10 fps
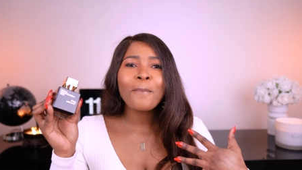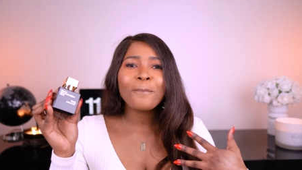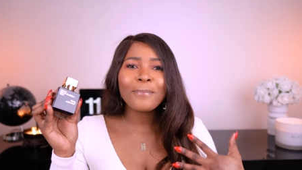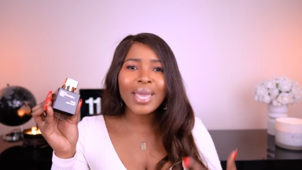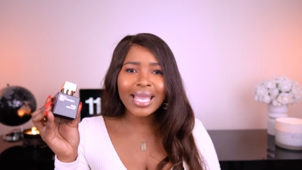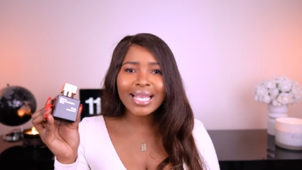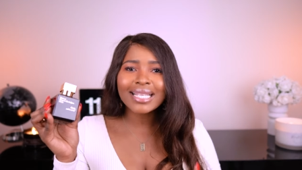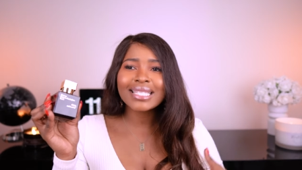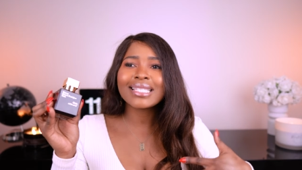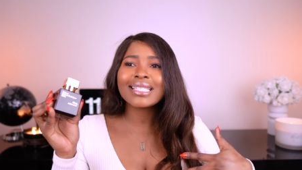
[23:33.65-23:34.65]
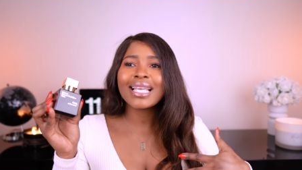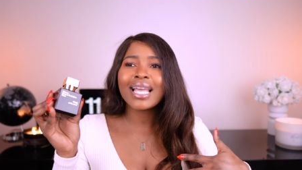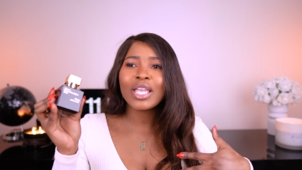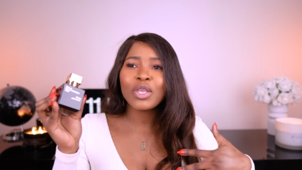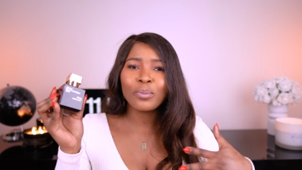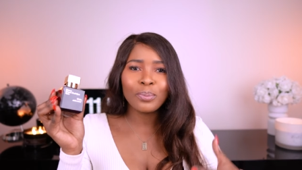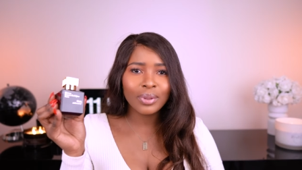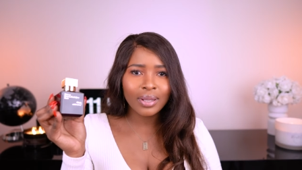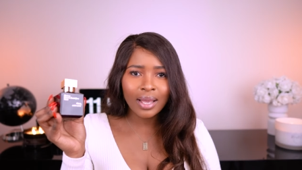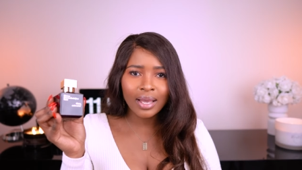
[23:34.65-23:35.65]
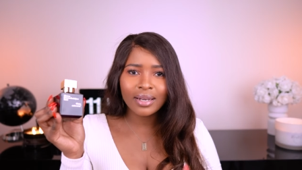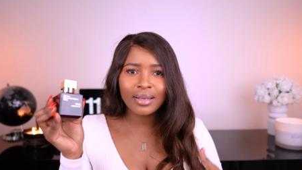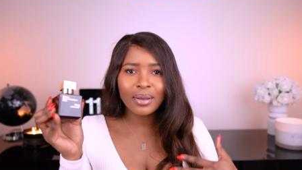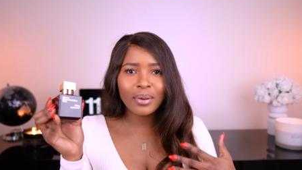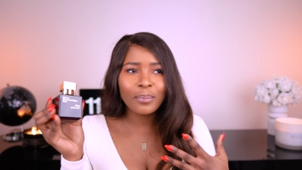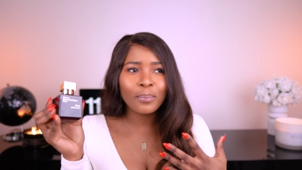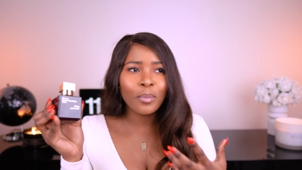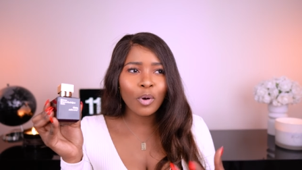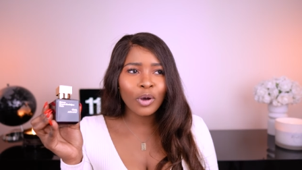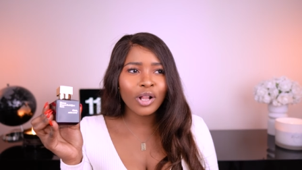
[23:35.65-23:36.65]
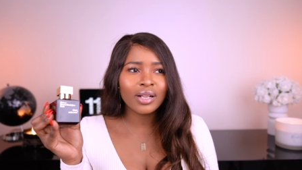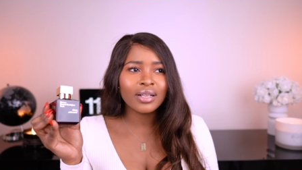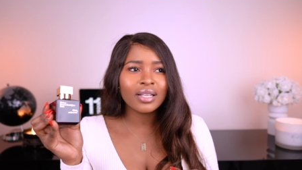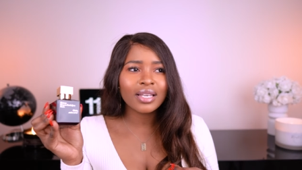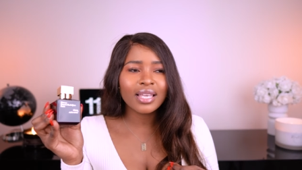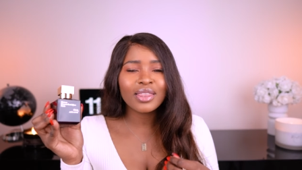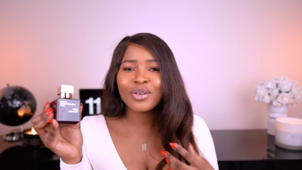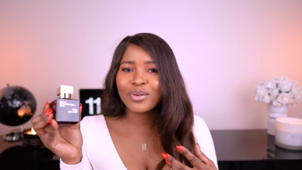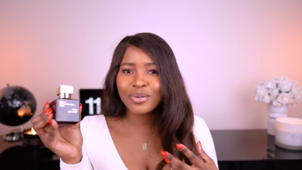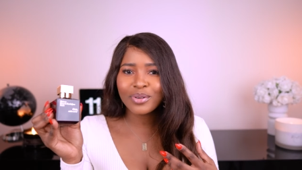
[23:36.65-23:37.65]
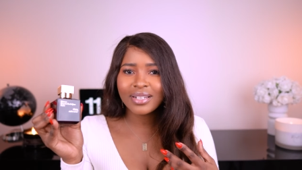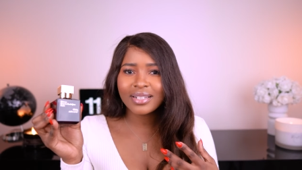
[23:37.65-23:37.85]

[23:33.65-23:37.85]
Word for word: makes your blood boil in the